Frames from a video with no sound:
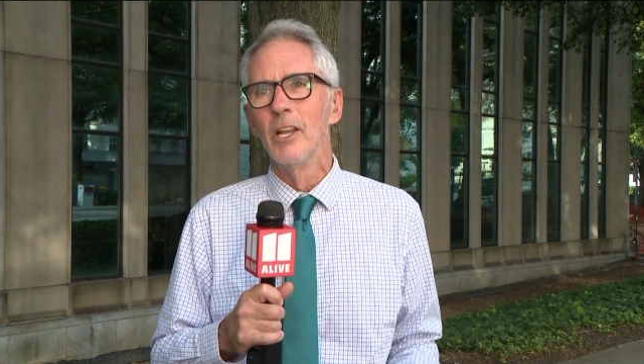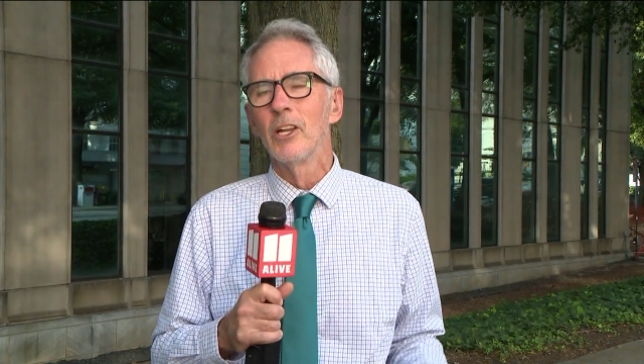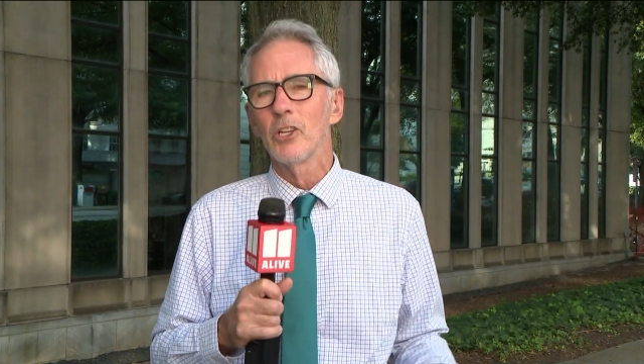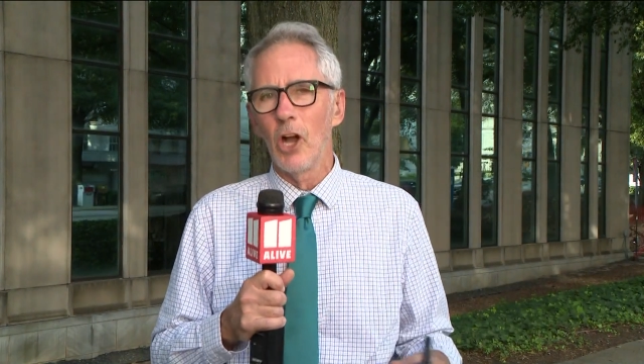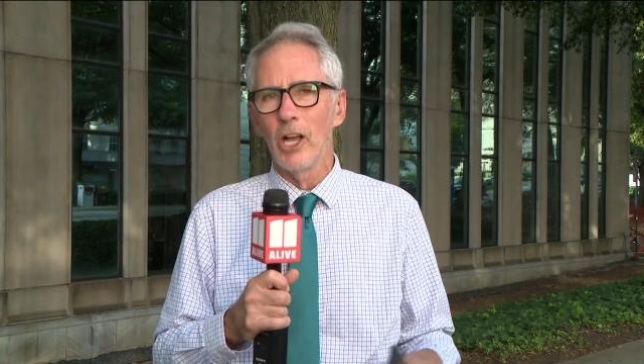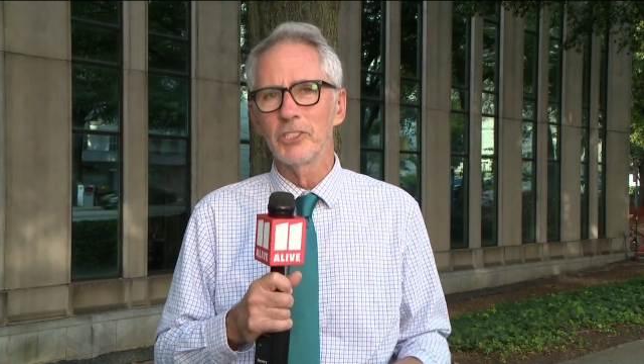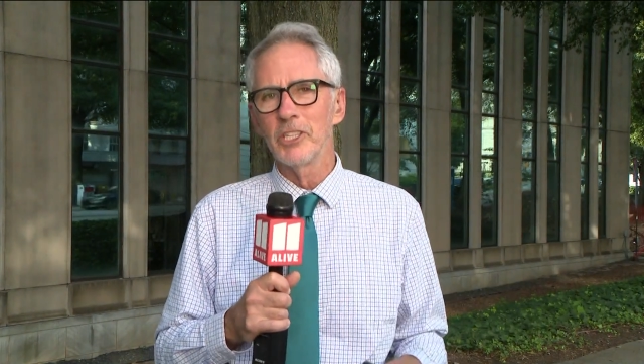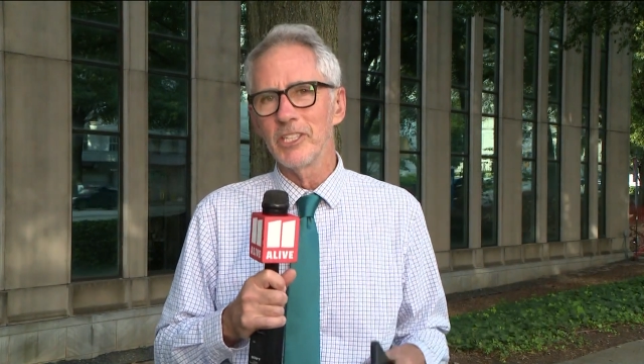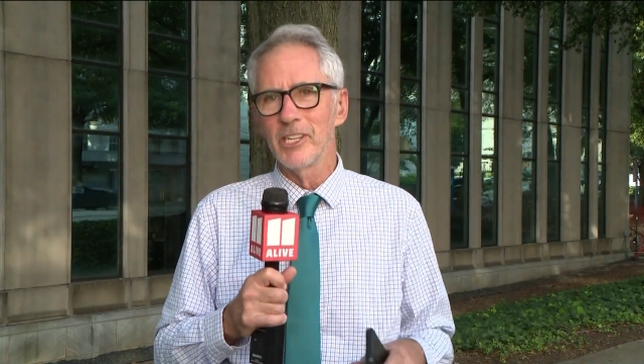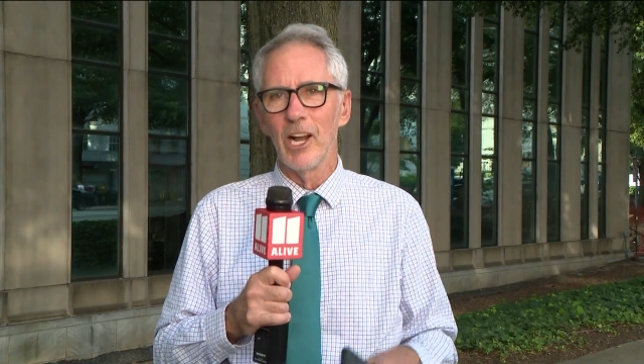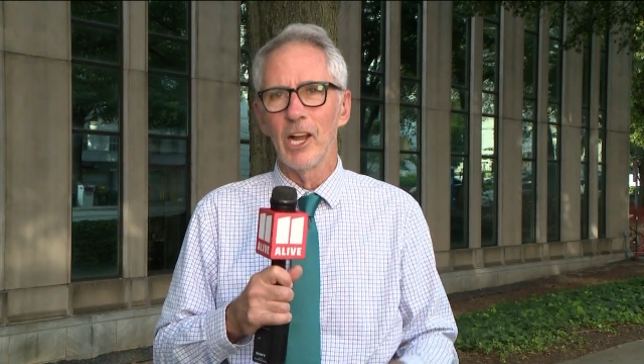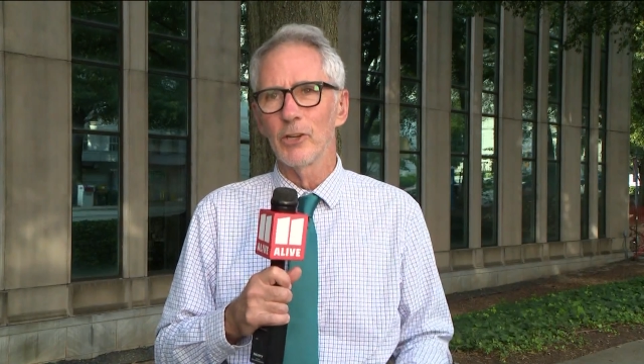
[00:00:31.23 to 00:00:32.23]
causing
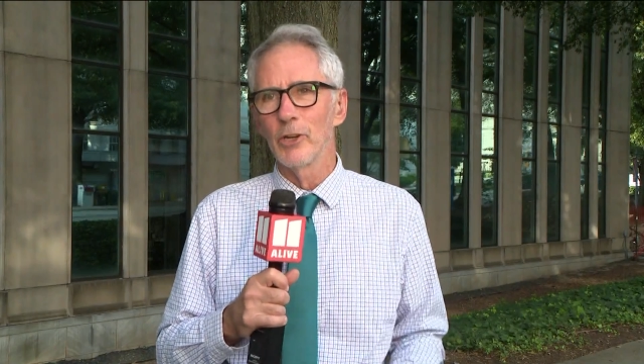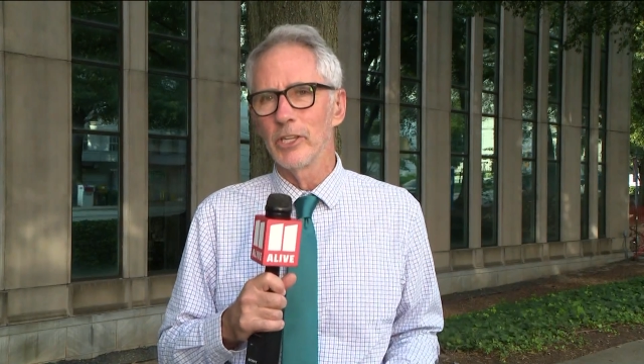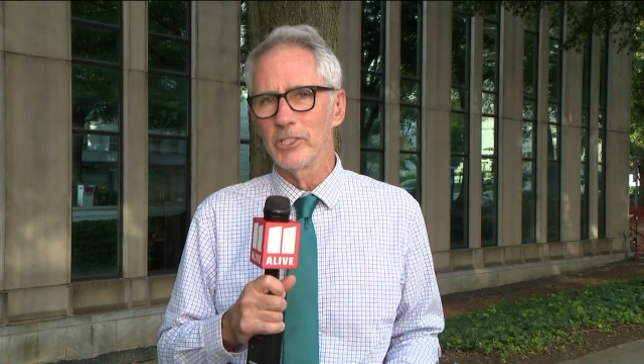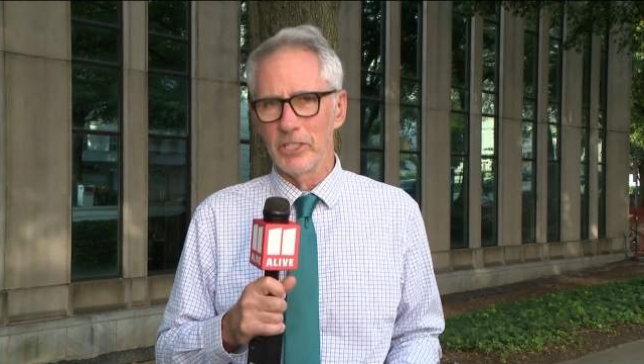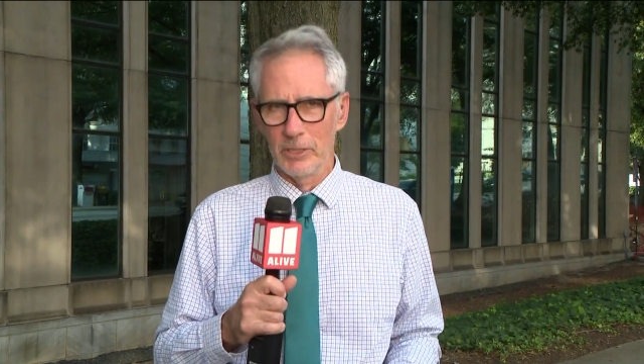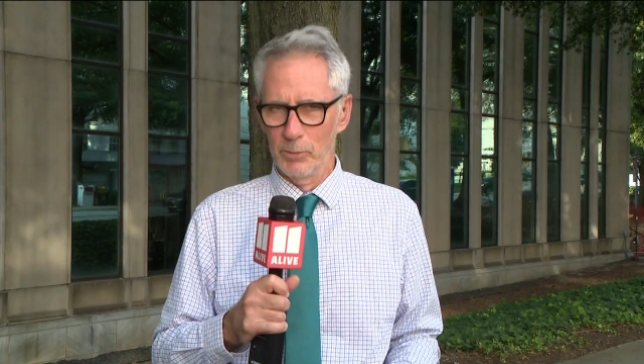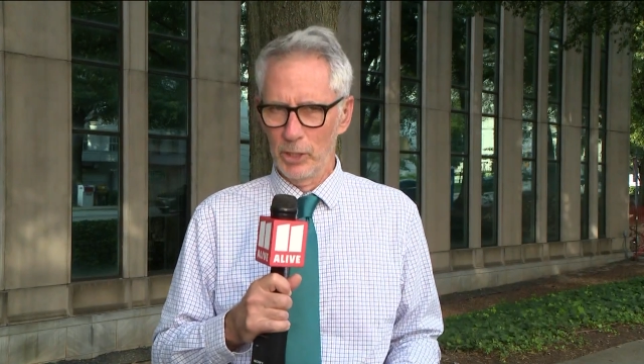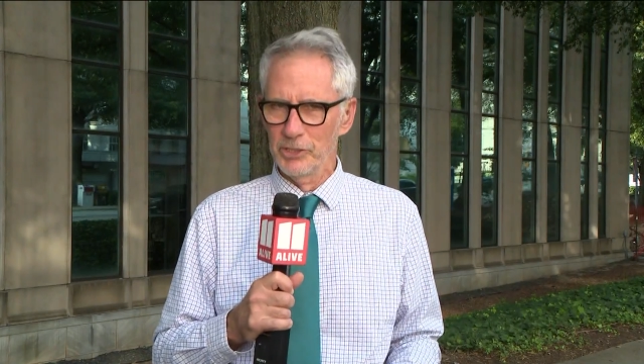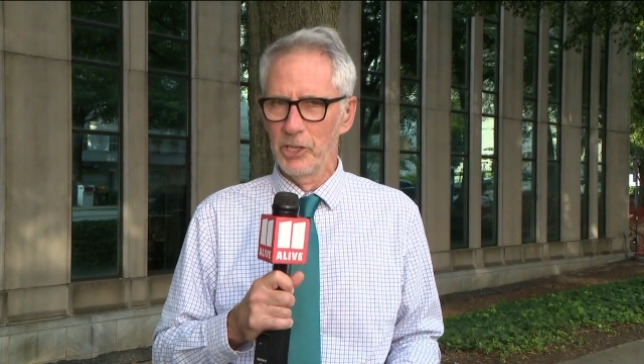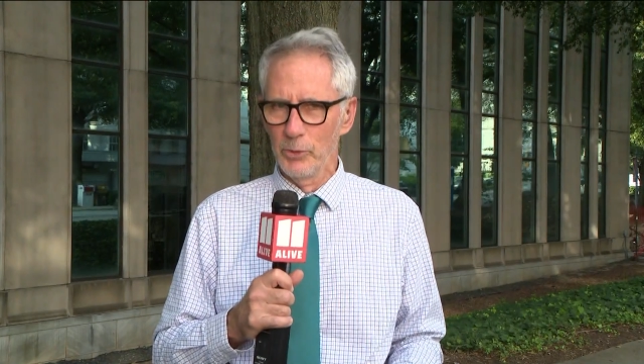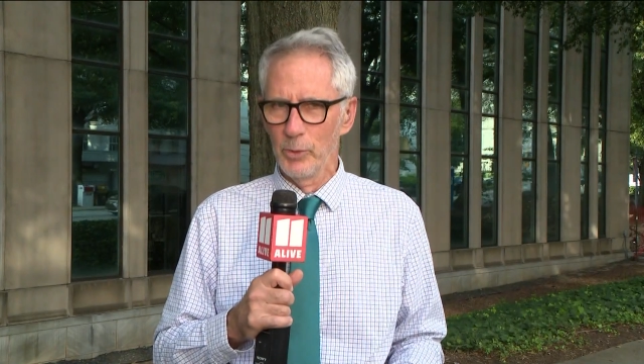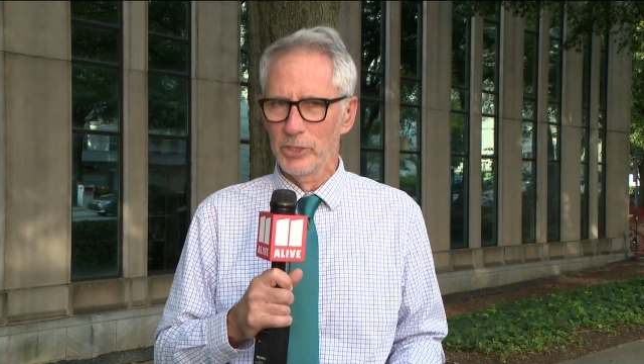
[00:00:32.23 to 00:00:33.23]
Congress and
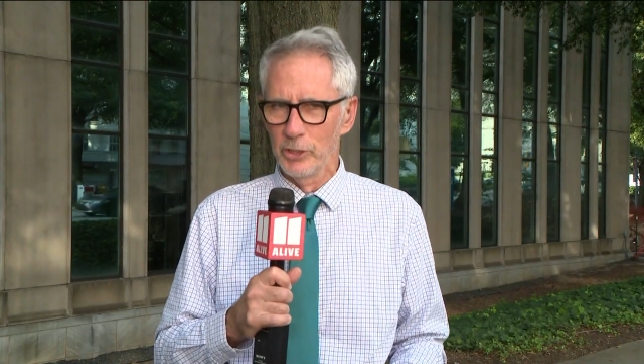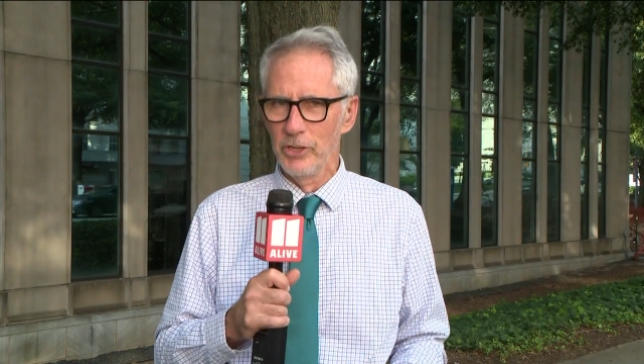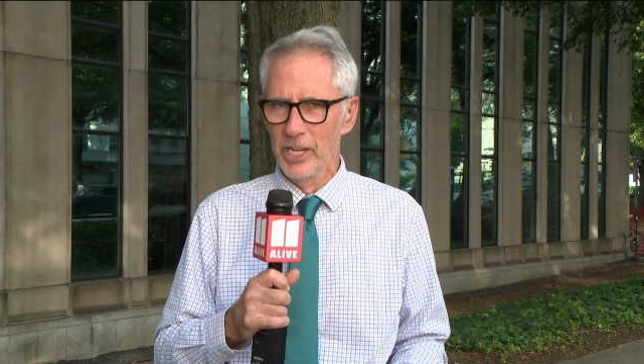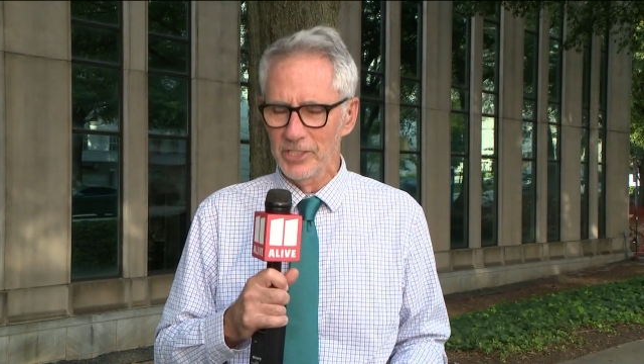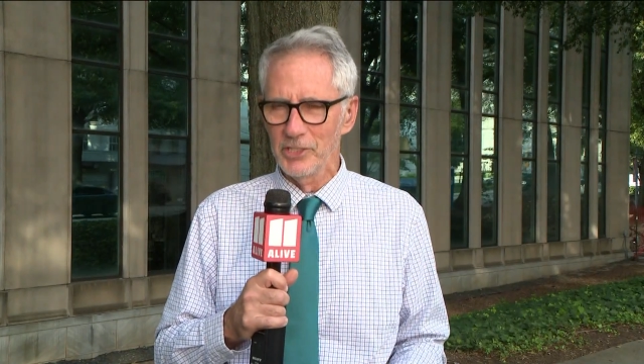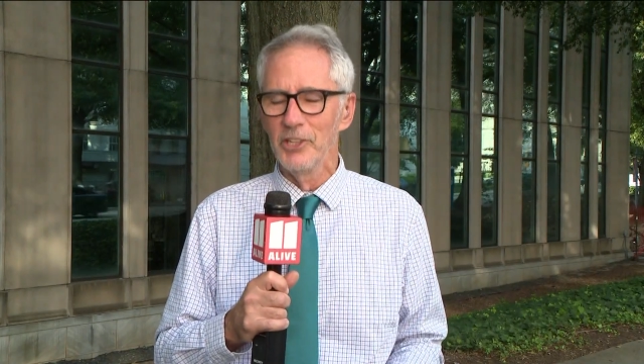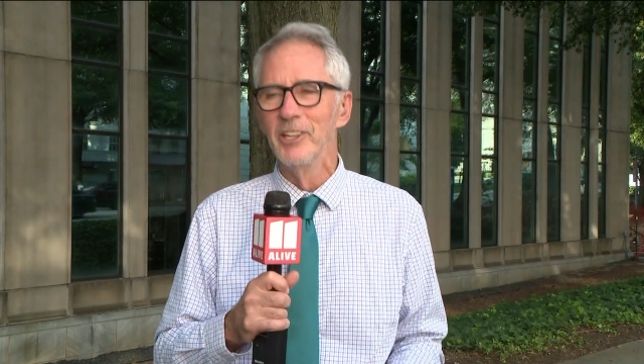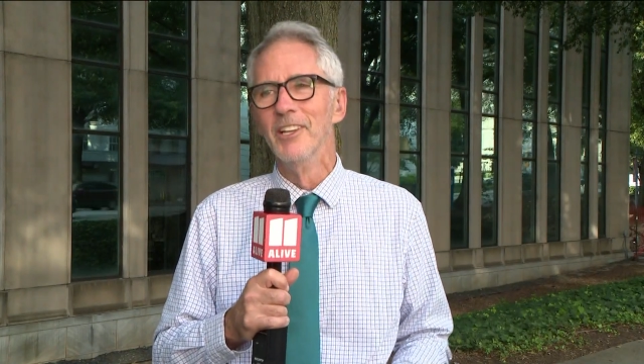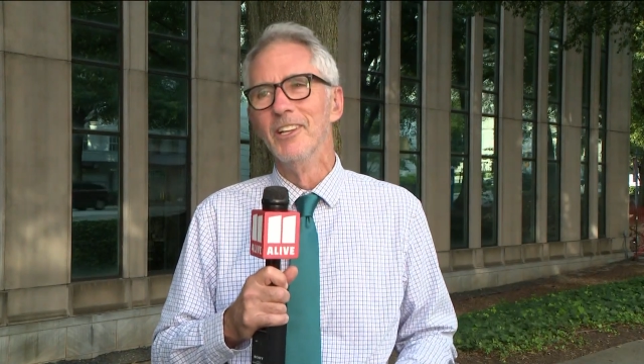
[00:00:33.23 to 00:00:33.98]
President Richard Nixon